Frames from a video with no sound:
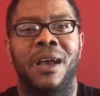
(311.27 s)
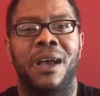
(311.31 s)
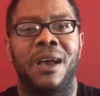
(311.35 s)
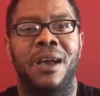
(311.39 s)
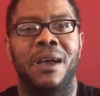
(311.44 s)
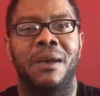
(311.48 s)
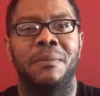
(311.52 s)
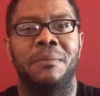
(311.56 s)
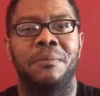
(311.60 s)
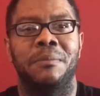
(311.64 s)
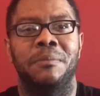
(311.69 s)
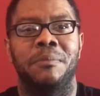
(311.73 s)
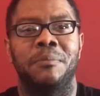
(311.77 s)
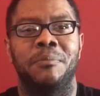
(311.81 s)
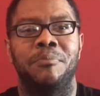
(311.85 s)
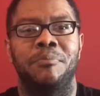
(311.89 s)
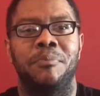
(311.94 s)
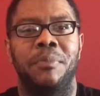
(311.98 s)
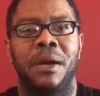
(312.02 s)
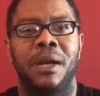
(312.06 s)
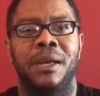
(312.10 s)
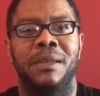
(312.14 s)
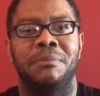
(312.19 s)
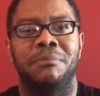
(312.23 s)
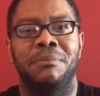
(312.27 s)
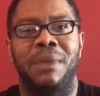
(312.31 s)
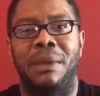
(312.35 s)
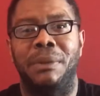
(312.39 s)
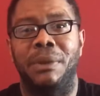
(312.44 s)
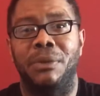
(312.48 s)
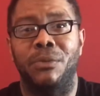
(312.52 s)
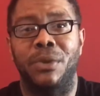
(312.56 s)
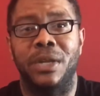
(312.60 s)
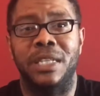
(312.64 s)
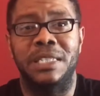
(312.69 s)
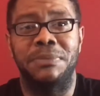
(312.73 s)
Uh, but
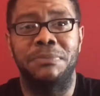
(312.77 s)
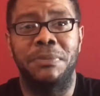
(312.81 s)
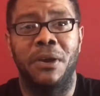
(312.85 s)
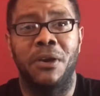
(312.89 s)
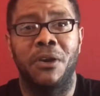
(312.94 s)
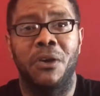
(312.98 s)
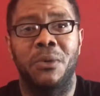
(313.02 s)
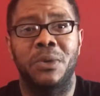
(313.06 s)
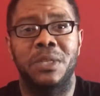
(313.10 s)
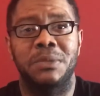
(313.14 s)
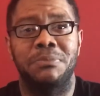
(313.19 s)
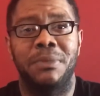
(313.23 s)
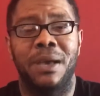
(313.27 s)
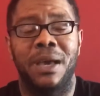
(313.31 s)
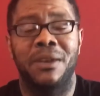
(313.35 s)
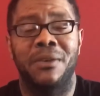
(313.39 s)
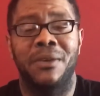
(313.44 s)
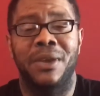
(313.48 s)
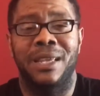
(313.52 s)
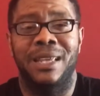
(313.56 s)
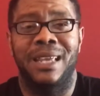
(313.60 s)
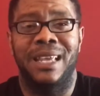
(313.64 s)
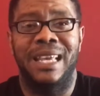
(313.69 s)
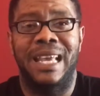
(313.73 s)
maybe Red Sparrow was better.